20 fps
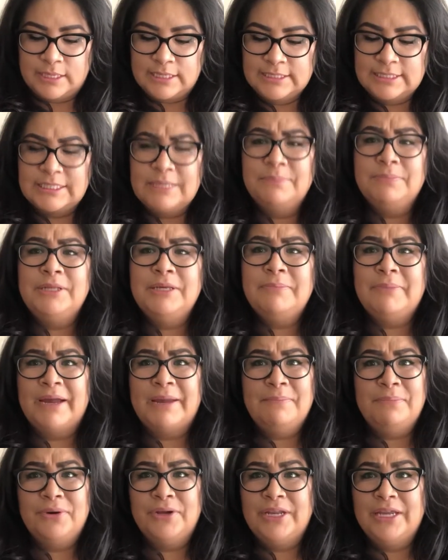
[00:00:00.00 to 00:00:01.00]
simply
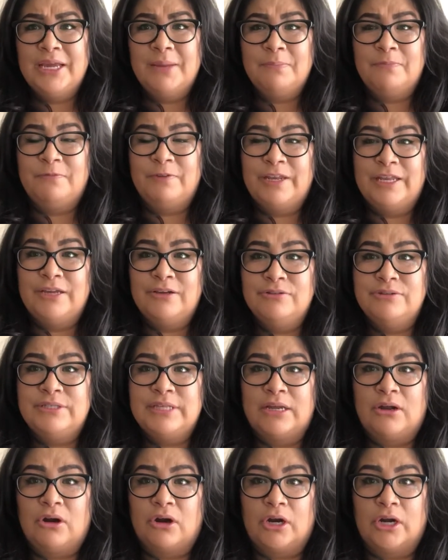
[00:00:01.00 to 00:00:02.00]
by putting up videos
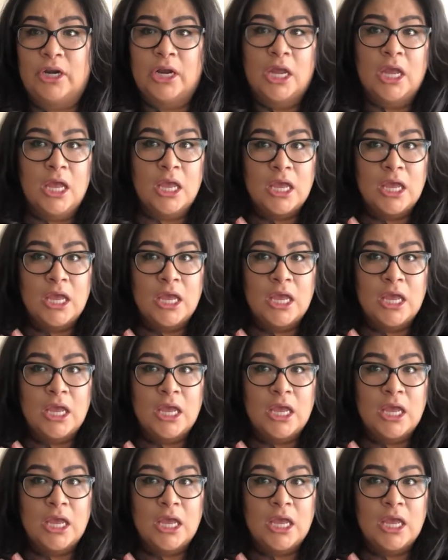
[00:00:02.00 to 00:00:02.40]
that are